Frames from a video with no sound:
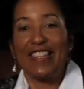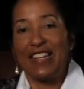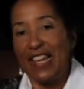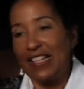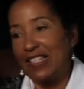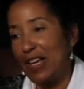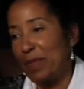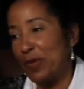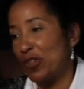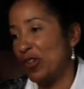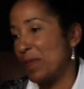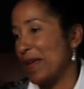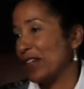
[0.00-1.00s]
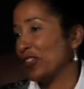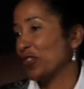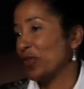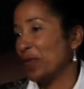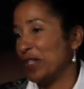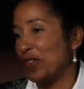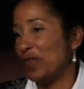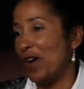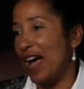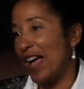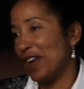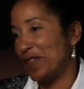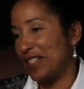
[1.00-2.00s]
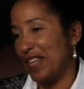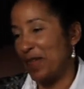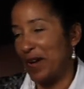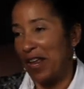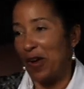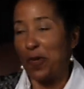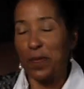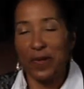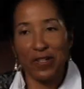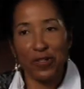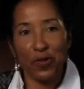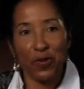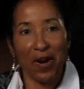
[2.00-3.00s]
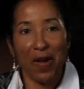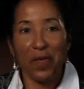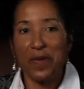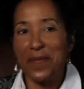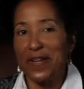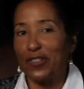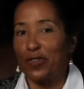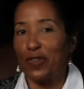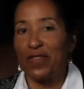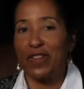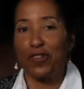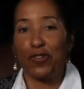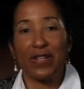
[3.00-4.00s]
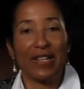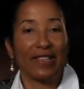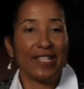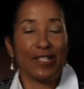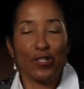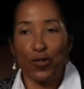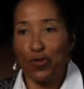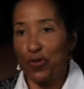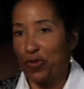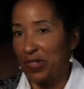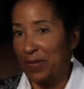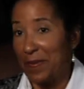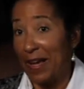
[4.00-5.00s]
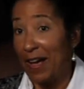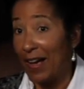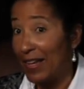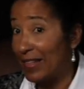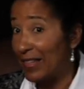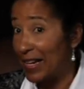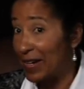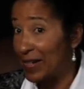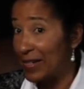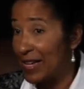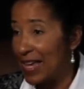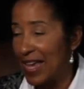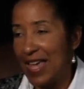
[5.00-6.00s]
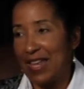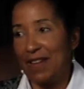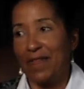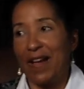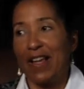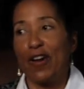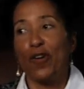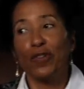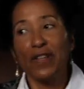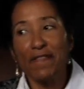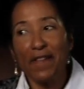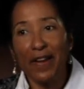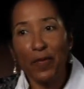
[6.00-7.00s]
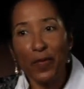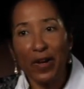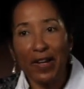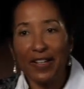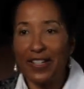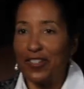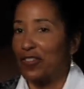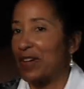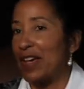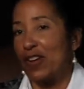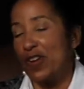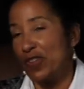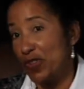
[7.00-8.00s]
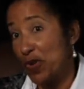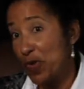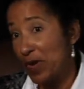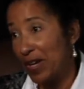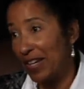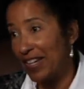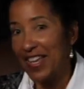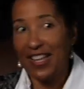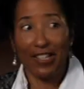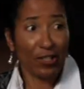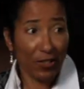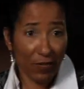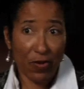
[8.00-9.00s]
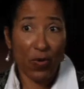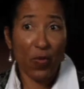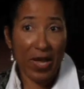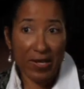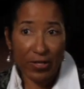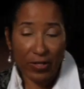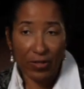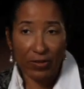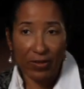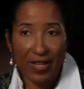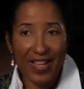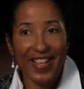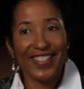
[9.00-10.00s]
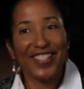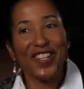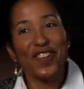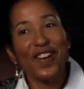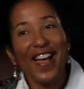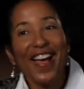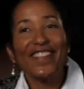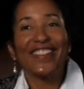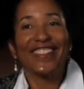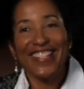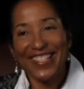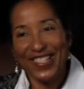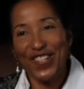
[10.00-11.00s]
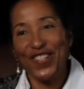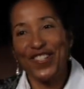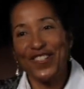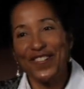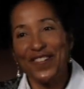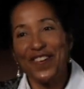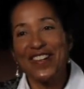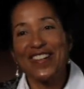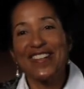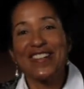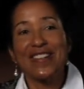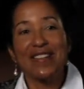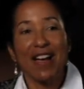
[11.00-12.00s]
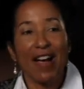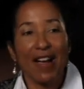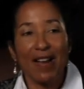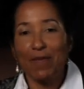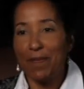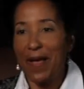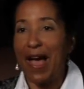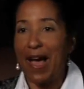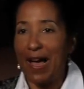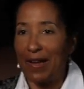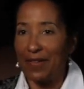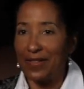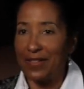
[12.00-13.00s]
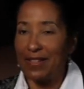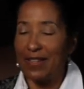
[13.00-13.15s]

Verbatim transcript: the next opportunity, make sure when you, I always say when I open a door, I want to make sure there are at least two doors behind there. And if I only find one, because you're not all knowing, look for a window. So you have at least two paths